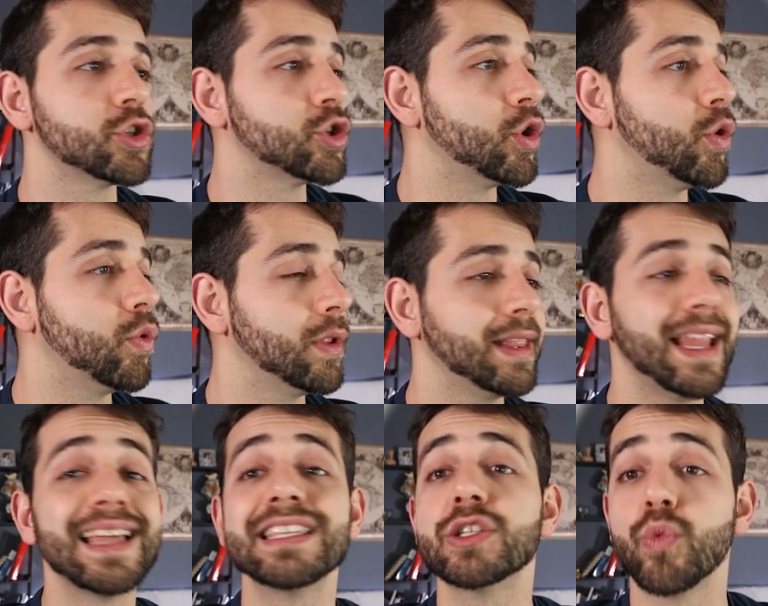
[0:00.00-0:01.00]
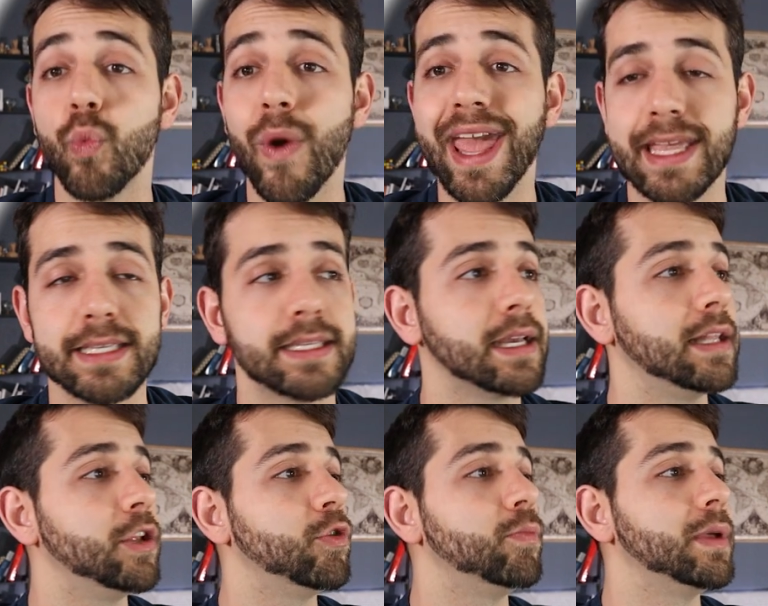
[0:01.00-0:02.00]
So let's wait a
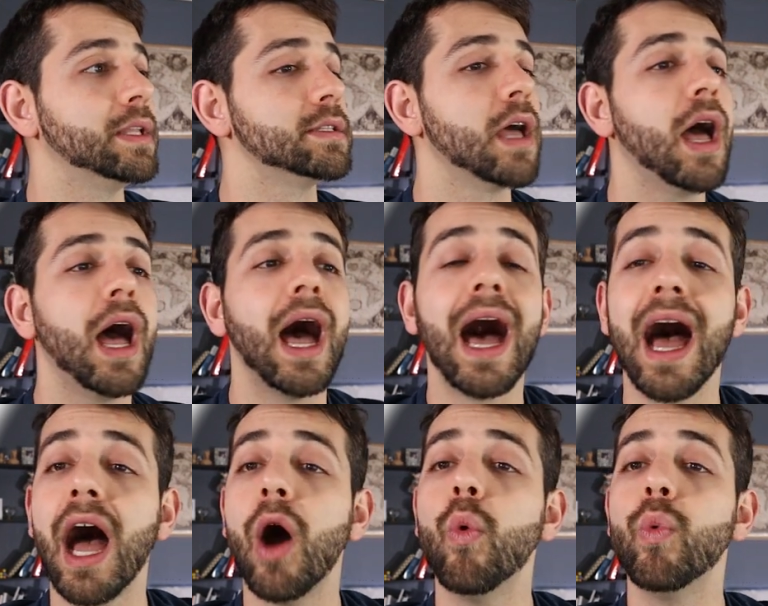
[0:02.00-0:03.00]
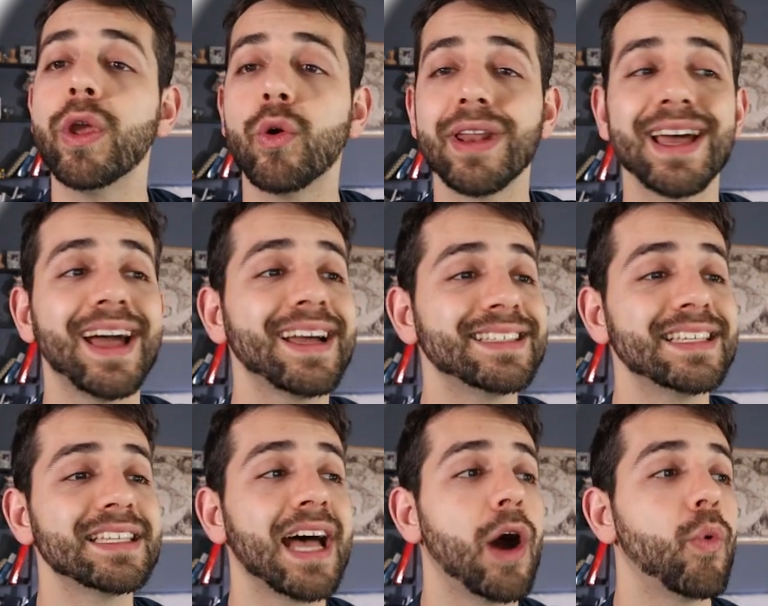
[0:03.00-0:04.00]
little bit. How are we gonna
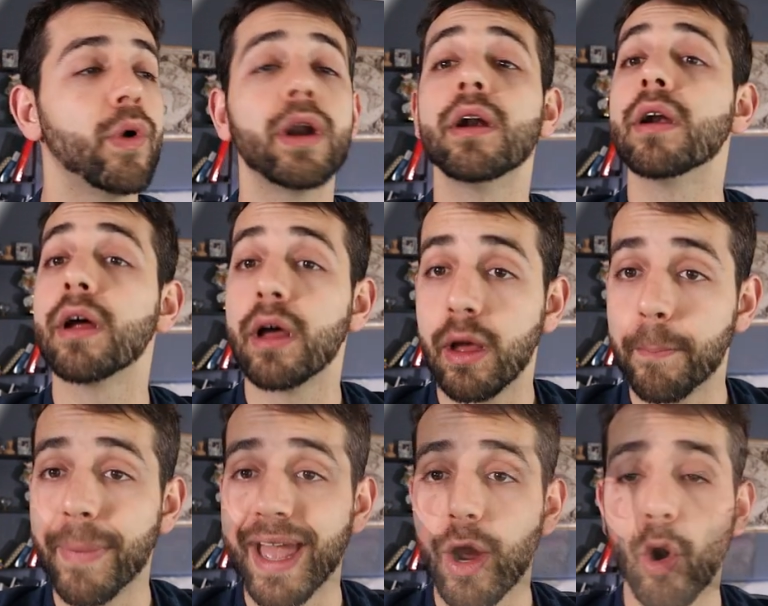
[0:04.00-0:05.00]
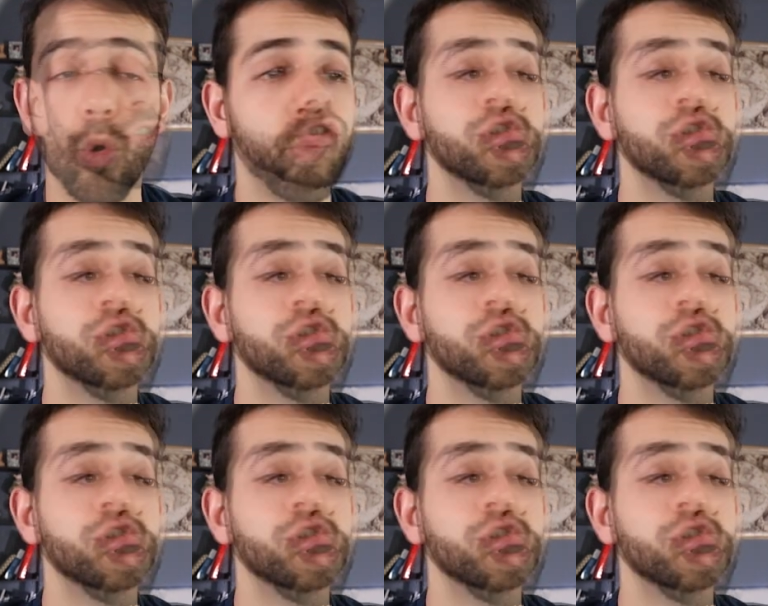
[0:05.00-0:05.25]
access our PiHole?